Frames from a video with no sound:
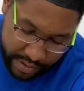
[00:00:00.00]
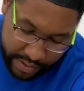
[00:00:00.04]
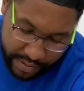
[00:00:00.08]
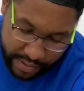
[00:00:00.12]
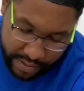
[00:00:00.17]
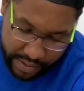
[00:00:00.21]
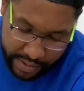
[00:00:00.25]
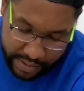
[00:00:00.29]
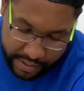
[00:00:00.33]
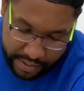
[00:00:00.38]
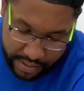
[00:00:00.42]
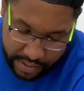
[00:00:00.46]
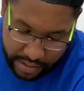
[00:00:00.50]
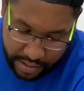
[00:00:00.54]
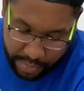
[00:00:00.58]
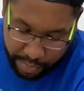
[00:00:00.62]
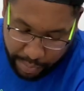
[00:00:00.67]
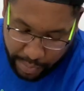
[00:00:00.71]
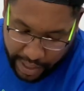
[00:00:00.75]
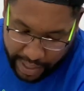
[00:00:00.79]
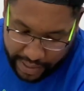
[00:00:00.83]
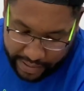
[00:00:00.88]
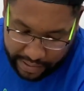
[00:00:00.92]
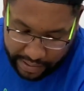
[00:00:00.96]
these
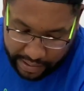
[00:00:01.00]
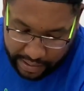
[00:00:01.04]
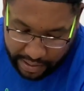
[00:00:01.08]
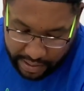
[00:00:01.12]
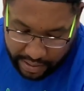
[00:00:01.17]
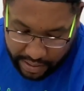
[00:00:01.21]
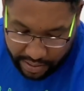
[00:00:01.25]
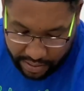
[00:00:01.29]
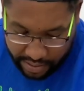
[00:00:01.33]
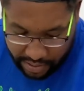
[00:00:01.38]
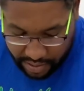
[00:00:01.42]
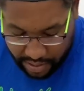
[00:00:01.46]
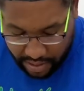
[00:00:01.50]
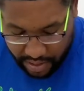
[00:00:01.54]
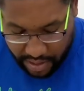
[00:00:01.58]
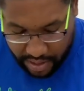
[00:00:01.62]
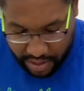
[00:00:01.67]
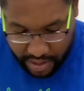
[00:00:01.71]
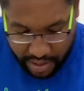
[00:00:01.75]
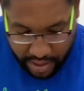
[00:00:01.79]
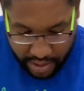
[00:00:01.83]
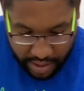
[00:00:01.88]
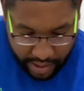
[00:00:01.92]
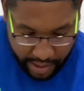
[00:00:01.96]
spots here,
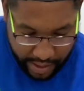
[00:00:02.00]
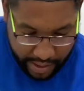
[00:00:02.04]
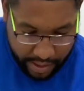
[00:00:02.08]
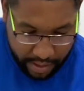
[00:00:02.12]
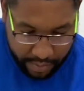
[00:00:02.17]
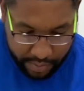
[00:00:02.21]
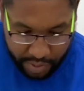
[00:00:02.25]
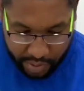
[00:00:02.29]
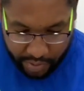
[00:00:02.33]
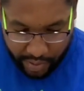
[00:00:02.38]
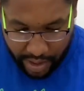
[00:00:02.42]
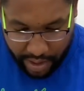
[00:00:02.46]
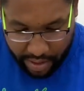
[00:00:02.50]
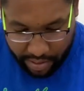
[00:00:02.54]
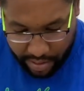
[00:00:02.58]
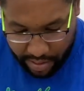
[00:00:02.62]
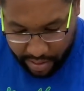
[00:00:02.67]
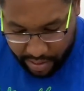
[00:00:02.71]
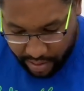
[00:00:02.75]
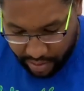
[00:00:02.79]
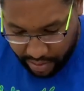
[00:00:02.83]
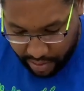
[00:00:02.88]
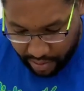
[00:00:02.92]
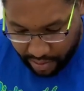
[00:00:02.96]
and it comes around,
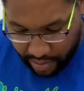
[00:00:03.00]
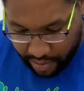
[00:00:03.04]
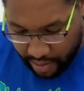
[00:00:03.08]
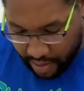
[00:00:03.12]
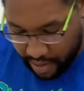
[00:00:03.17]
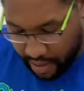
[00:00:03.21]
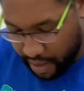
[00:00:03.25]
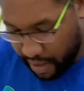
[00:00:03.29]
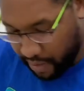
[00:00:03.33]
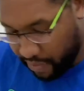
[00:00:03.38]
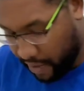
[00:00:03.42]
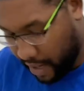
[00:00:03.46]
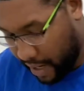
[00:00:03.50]
and then I